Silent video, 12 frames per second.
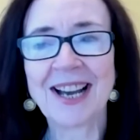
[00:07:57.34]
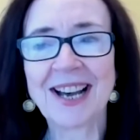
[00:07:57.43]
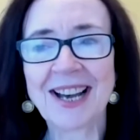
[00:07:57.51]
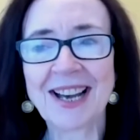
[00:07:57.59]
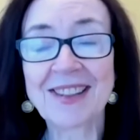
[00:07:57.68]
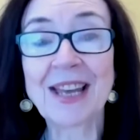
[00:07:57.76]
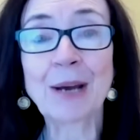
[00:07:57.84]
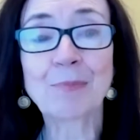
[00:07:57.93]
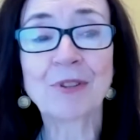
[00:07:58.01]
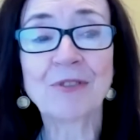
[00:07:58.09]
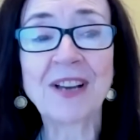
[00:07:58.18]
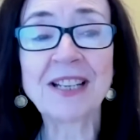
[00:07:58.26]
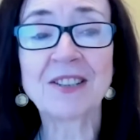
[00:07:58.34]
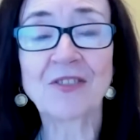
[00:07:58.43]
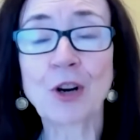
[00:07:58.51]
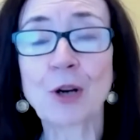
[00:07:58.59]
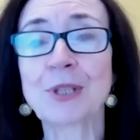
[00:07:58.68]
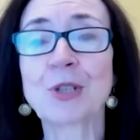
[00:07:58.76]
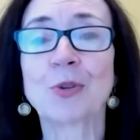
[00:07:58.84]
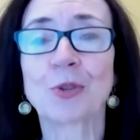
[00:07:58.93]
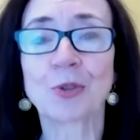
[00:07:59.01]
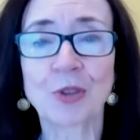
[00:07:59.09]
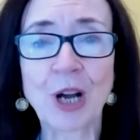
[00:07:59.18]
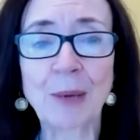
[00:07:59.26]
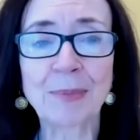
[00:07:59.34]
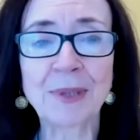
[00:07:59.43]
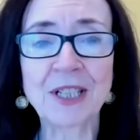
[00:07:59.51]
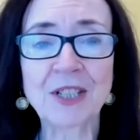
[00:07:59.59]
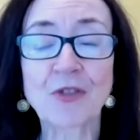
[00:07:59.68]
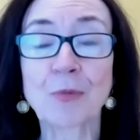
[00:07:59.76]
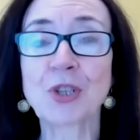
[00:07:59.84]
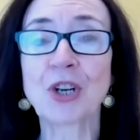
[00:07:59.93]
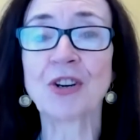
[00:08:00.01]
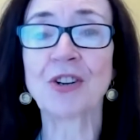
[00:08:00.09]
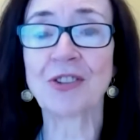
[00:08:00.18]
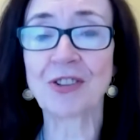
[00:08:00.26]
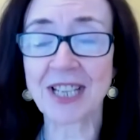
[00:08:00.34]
that prevented pharmaceutical companies from sharing their